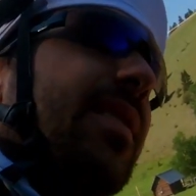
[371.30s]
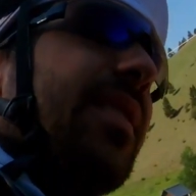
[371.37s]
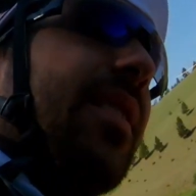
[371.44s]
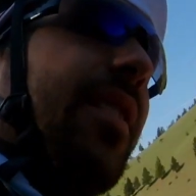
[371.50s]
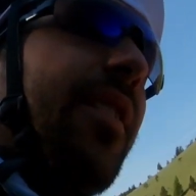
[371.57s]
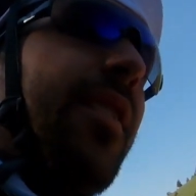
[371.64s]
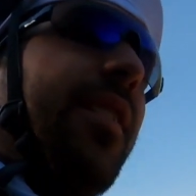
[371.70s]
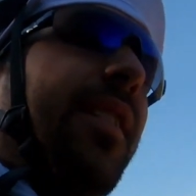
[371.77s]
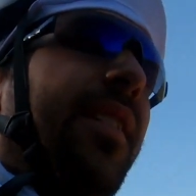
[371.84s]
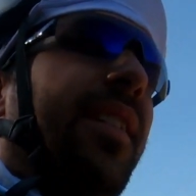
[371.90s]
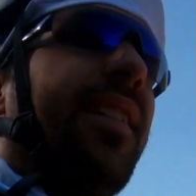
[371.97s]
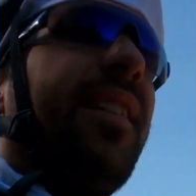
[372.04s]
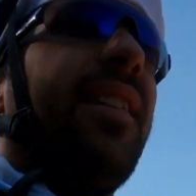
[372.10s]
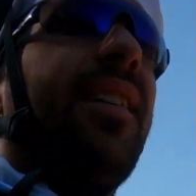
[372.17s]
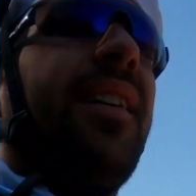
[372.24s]
this year,
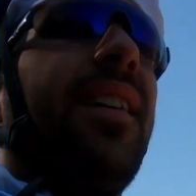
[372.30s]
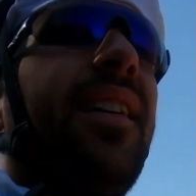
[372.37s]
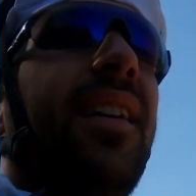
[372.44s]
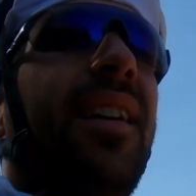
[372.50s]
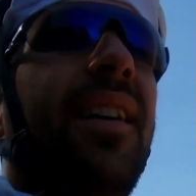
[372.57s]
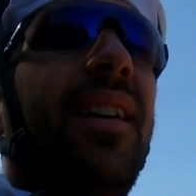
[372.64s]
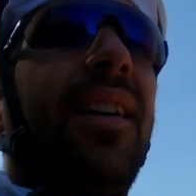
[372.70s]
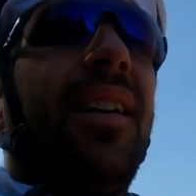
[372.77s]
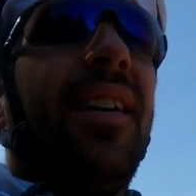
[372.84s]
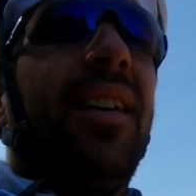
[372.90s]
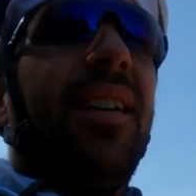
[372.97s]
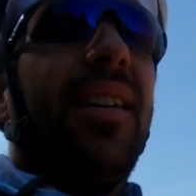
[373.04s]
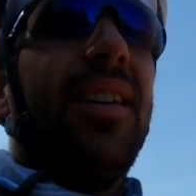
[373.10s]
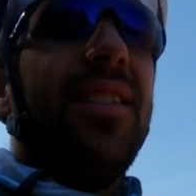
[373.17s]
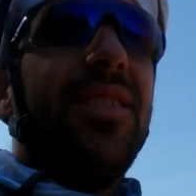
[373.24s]
and
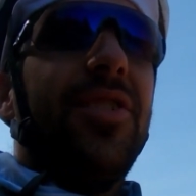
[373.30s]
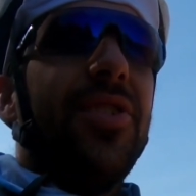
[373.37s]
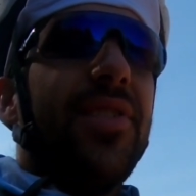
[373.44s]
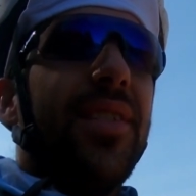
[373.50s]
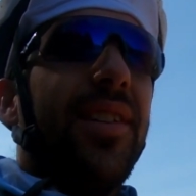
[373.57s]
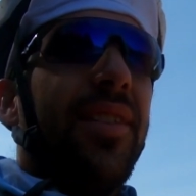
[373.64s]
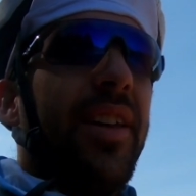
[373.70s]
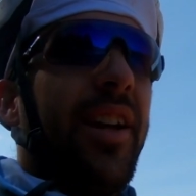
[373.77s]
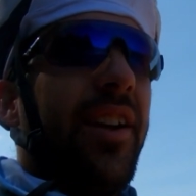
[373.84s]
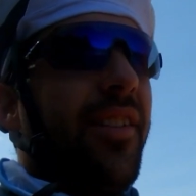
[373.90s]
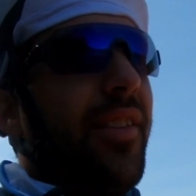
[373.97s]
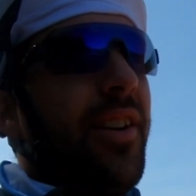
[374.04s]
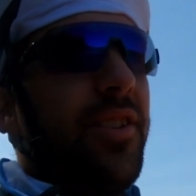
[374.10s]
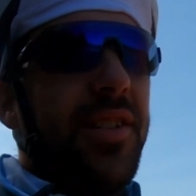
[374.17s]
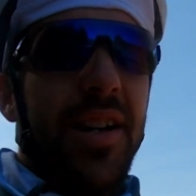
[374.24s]
it's just
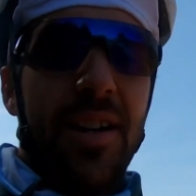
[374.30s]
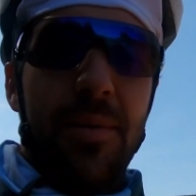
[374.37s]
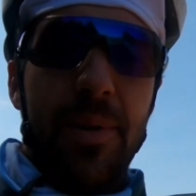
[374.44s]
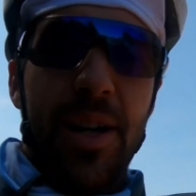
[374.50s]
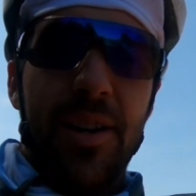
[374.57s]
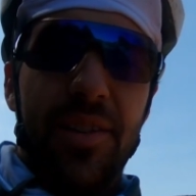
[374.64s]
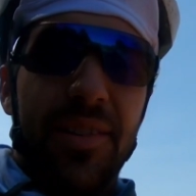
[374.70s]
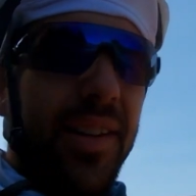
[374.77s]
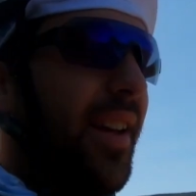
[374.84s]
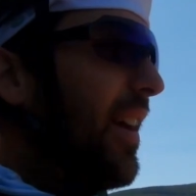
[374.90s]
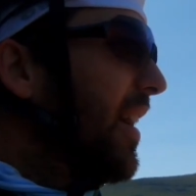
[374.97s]
they're talking about